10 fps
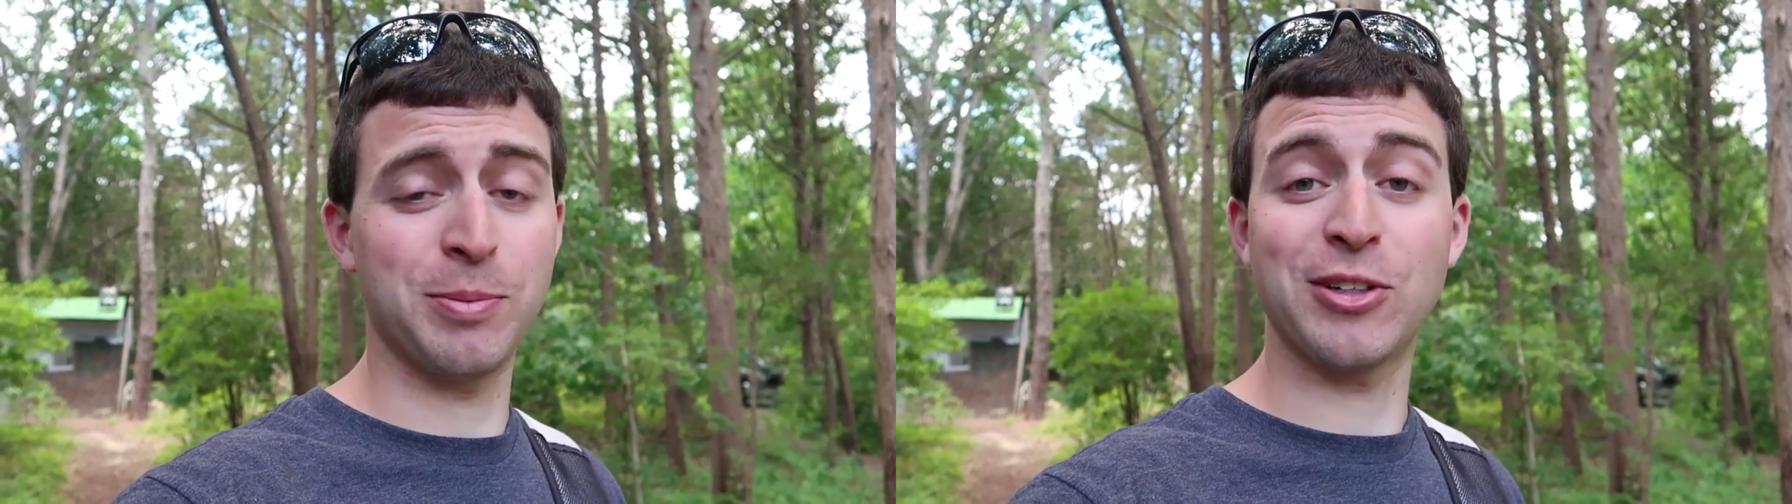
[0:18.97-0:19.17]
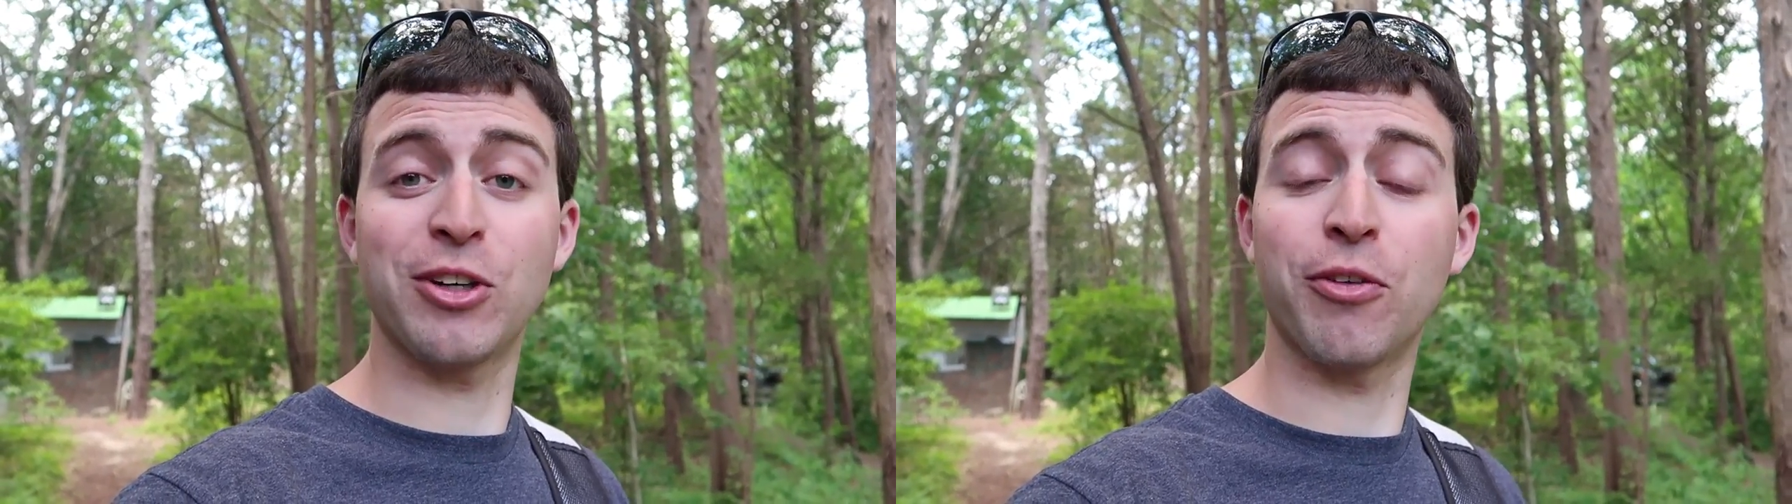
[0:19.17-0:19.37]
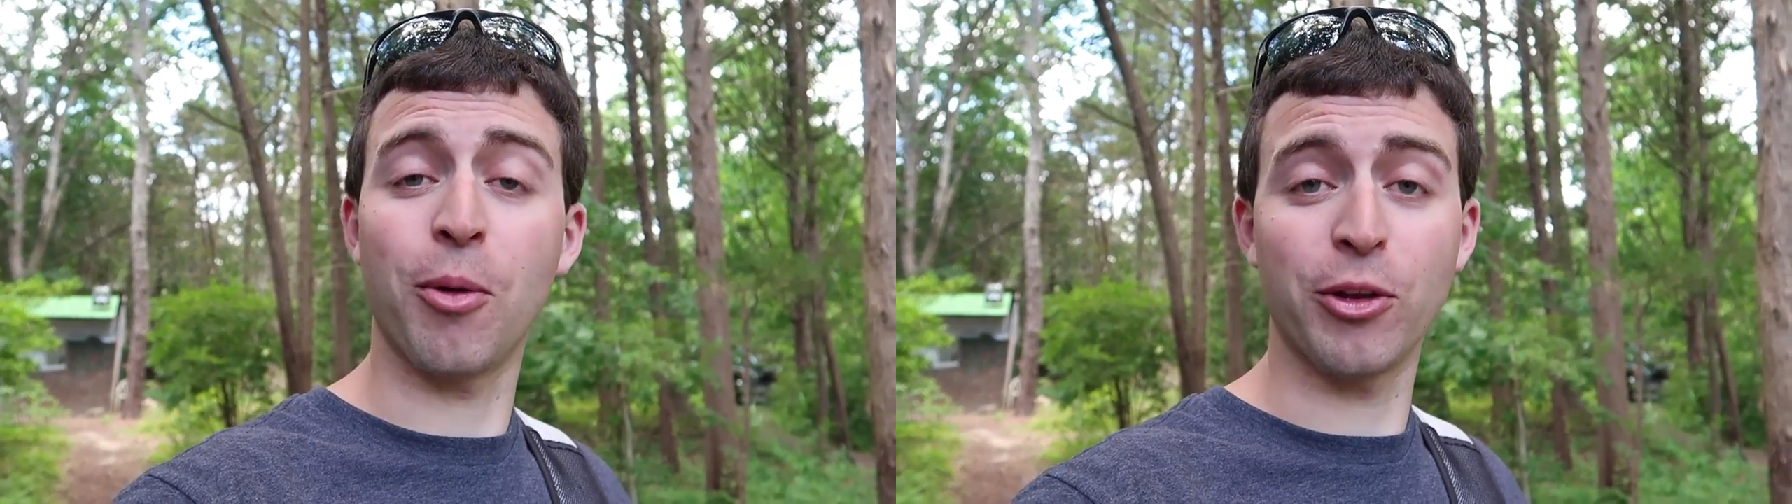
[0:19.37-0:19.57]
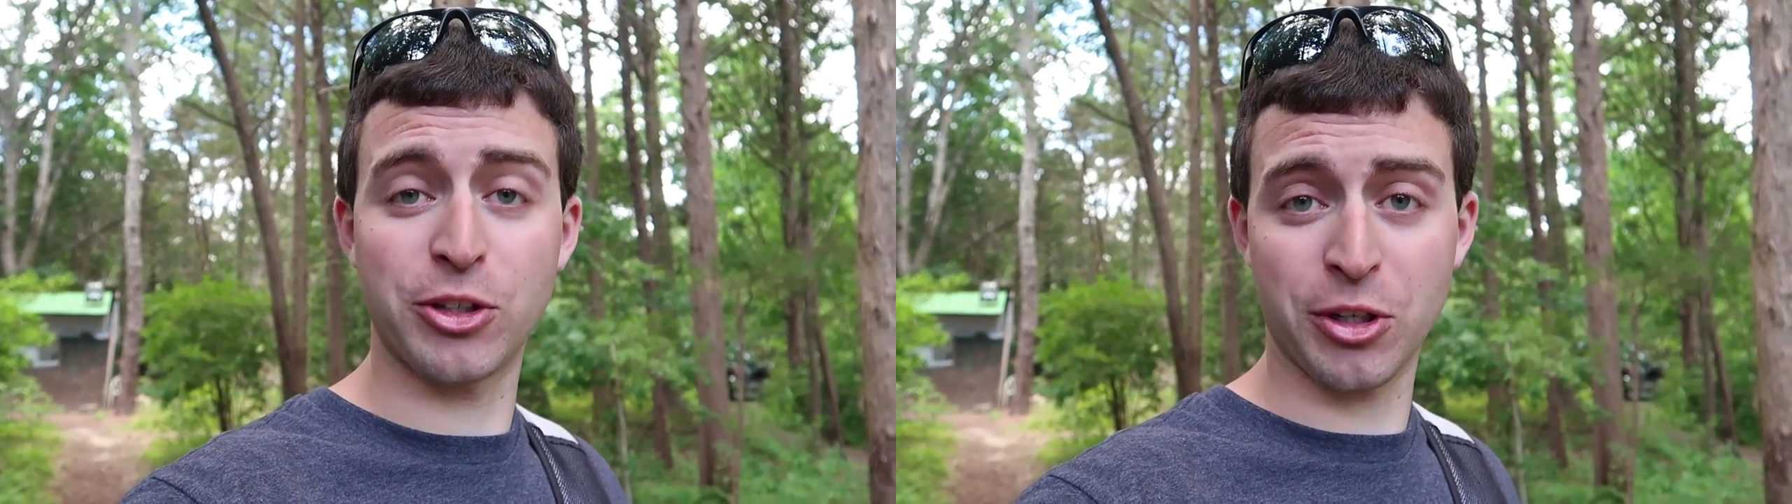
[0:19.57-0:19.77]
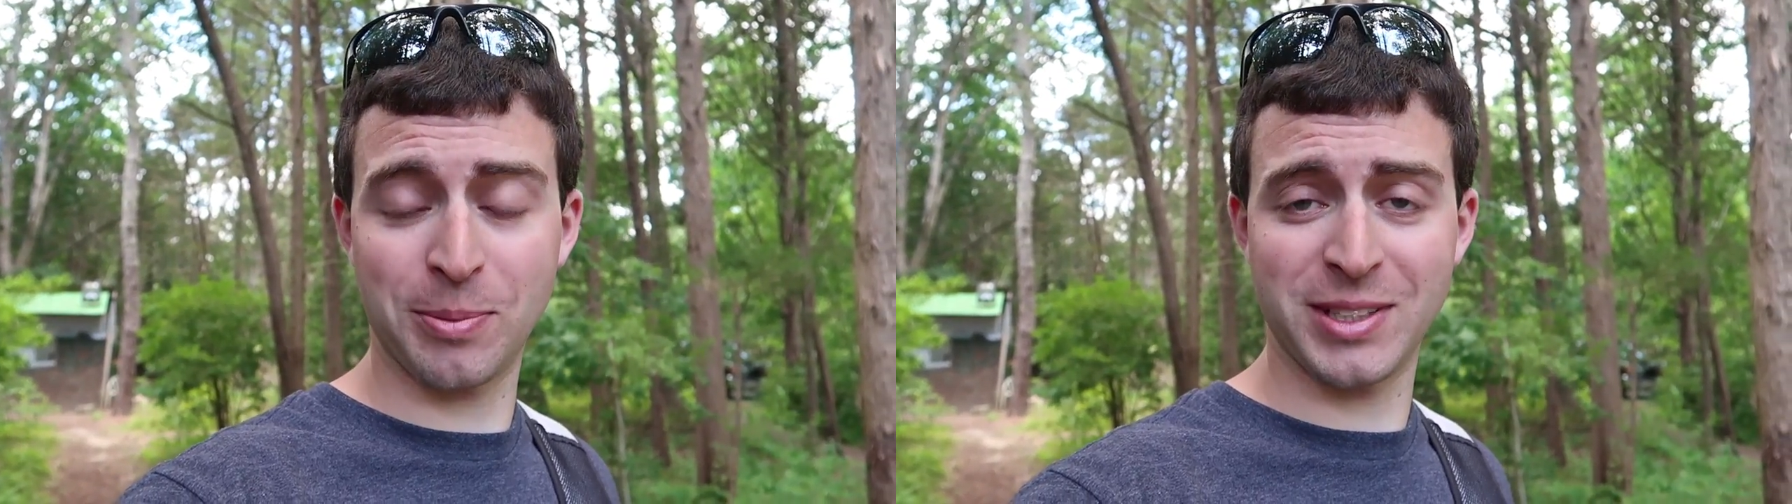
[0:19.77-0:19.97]
especially from all
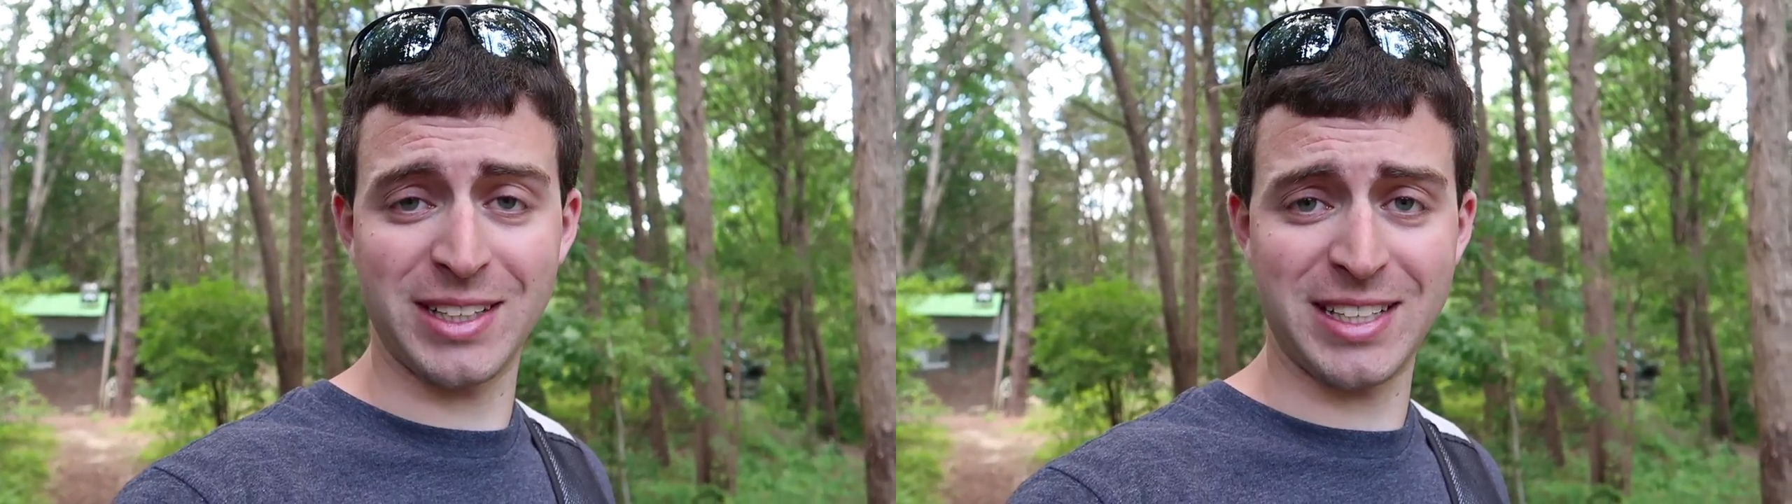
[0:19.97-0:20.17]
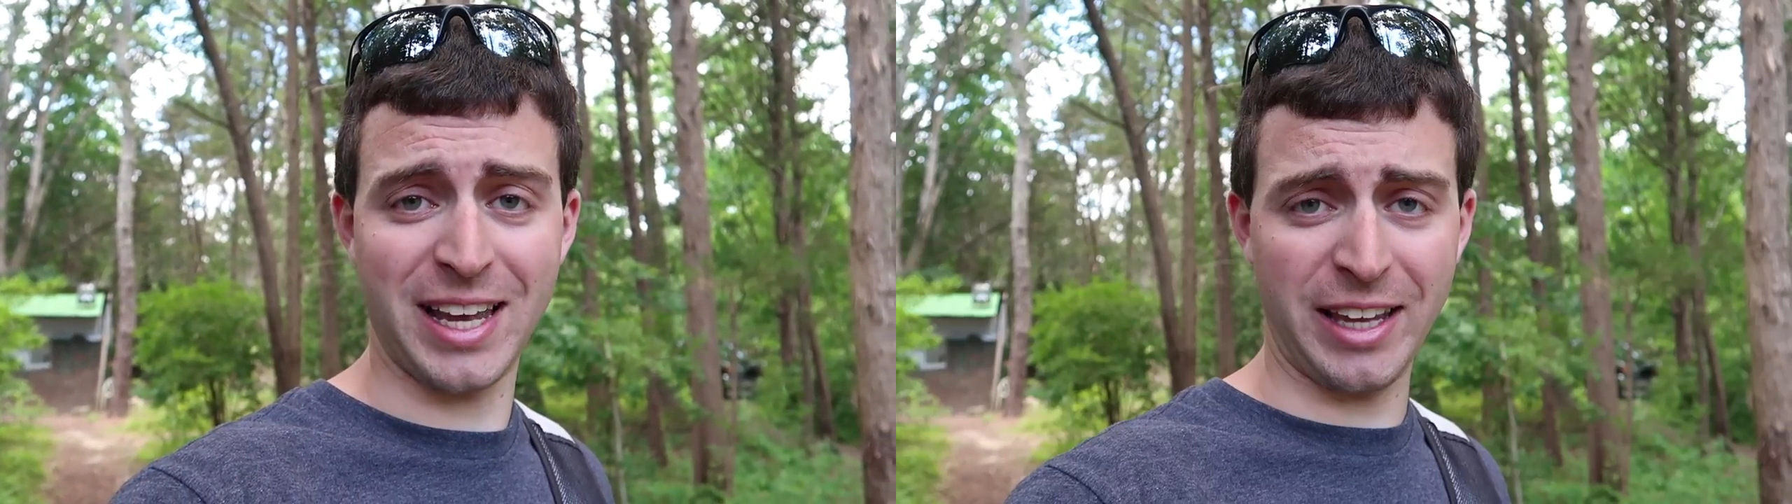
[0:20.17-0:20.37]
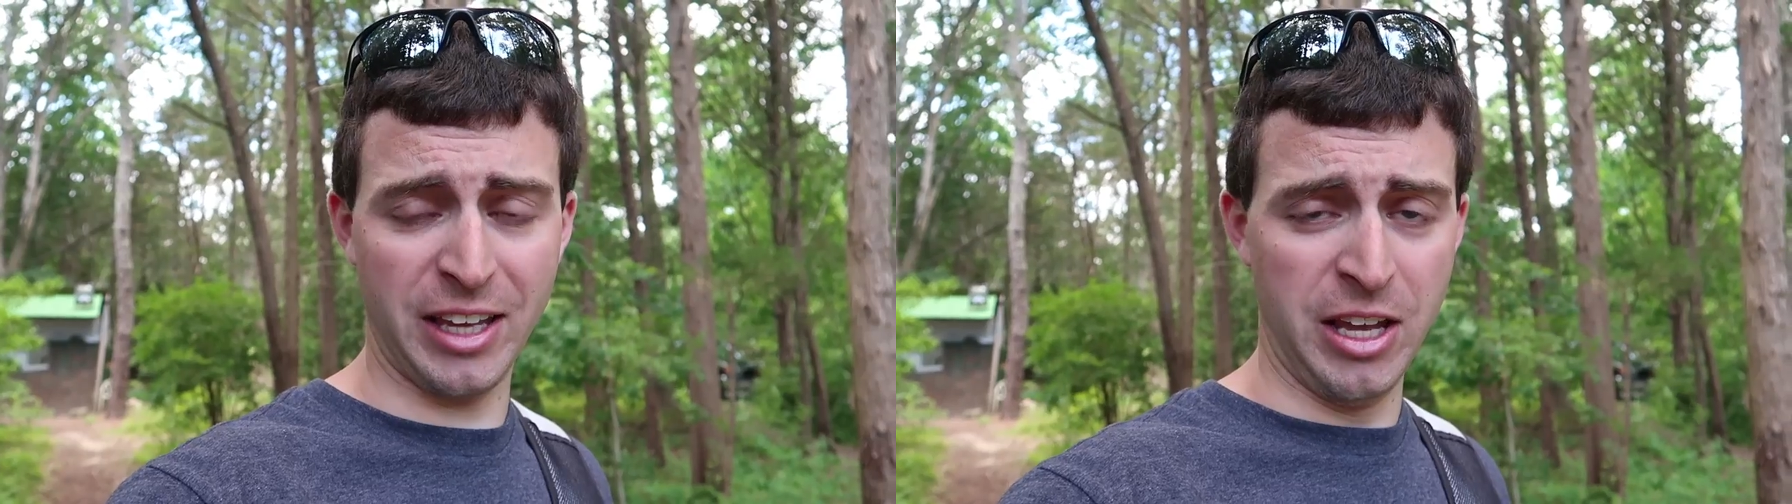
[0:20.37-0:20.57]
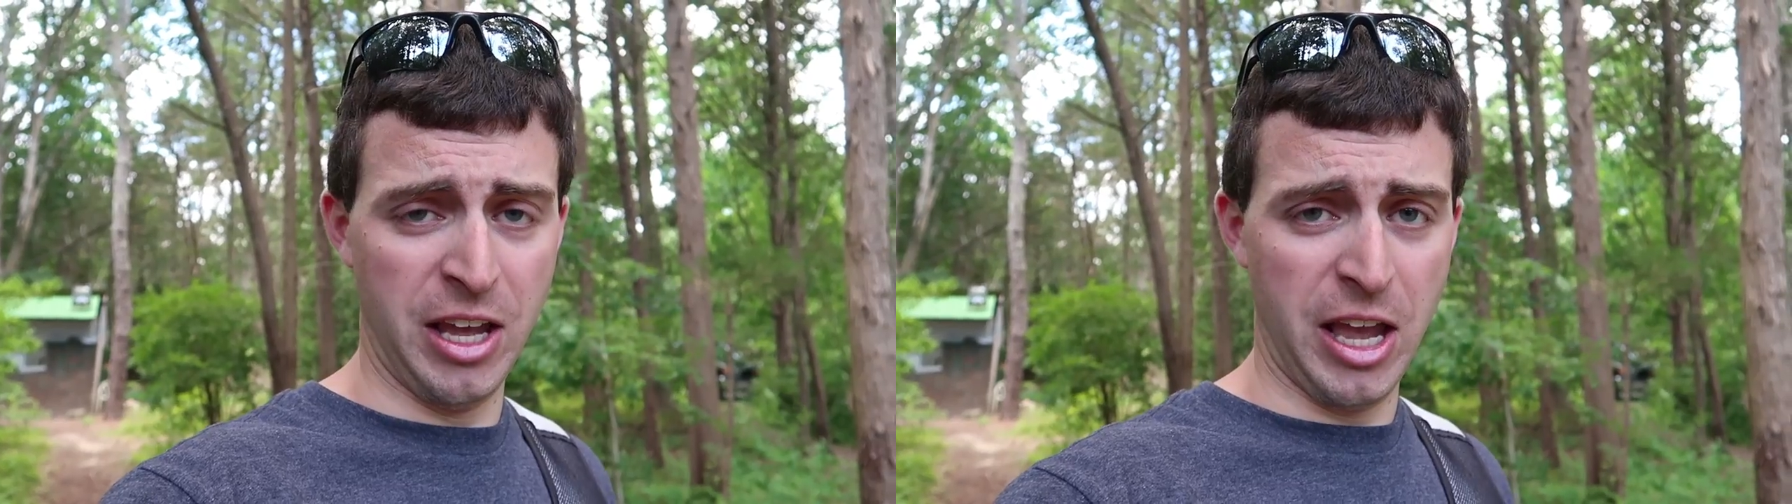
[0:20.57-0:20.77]
the trips I take